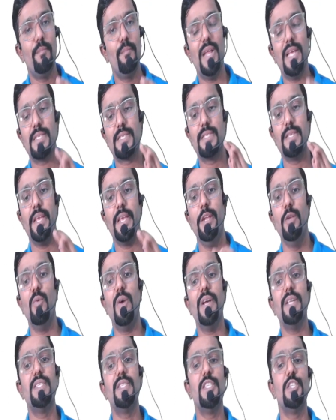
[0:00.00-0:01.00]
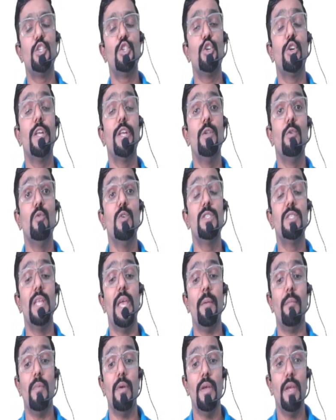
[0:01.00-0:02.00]
Plus invoice is issued in whose
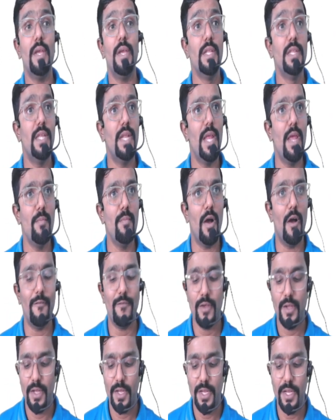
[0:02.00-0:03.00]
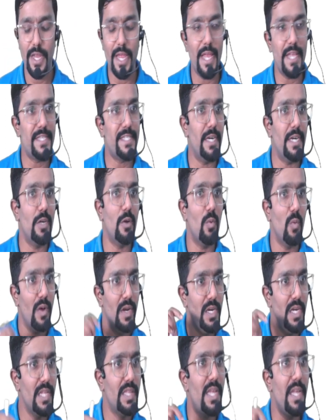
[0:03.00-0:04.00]
name? In the name of agent.
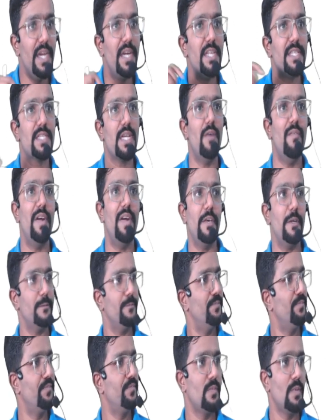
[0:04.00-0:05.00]
Only then it is covered here.